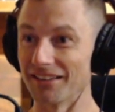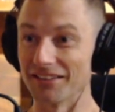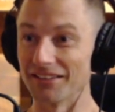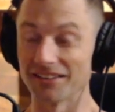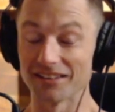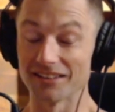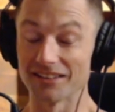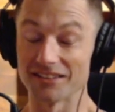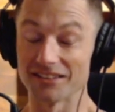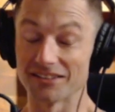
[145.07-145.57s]
And
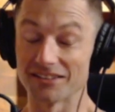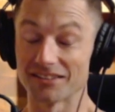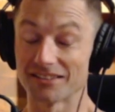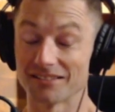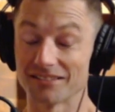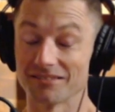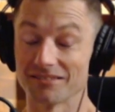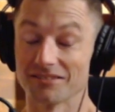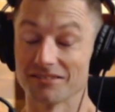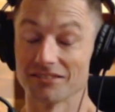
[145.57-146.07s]
you can
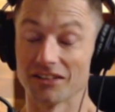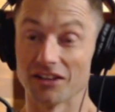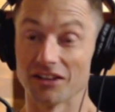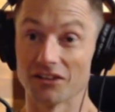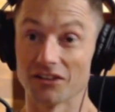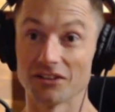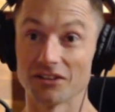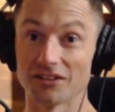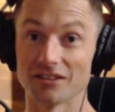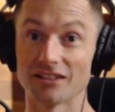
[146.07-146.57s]
just,
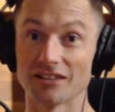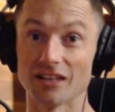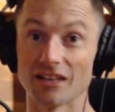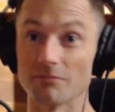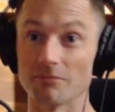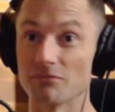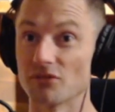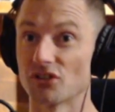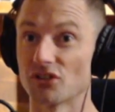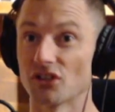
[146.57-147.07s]
you
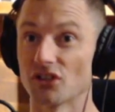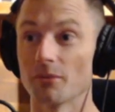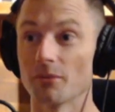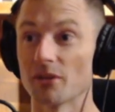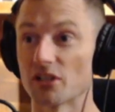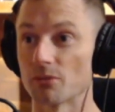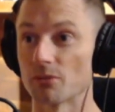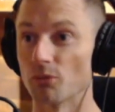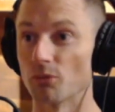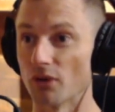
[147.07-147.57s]
get so
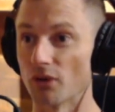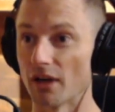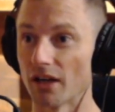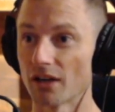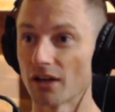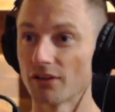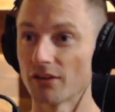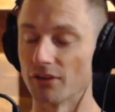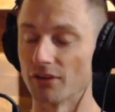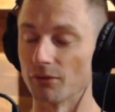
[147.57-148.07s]
much more
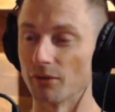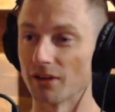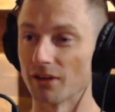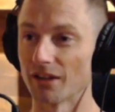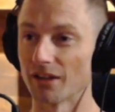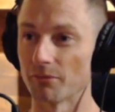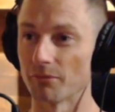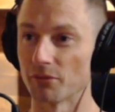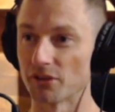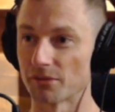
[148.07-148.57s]
out of it
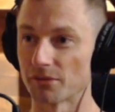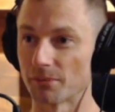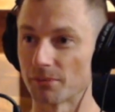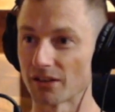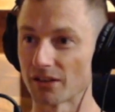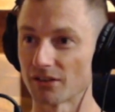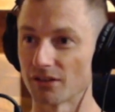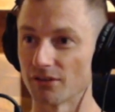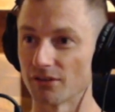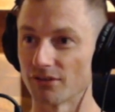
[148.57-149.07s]
with that
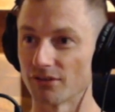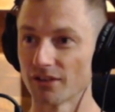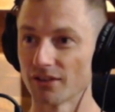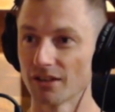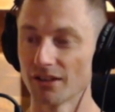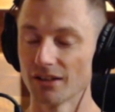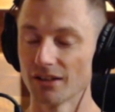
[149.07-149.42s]
perspective.